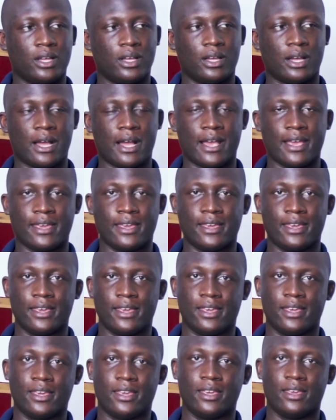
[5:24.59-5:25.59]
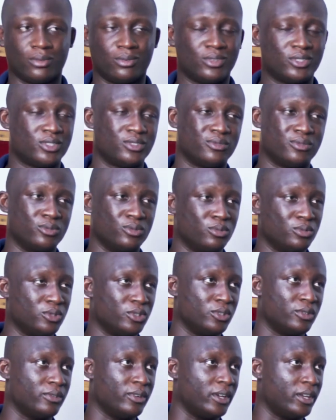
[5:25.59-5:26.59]
IAA. What's the full
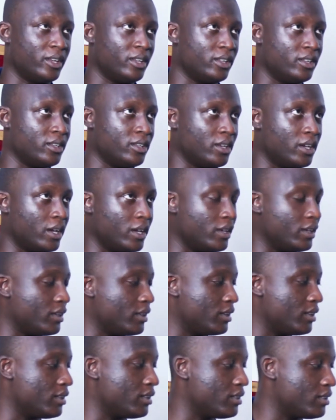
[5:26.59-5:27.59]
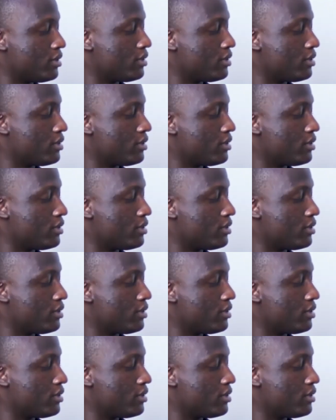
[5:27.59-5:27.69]
meaning of IAA again?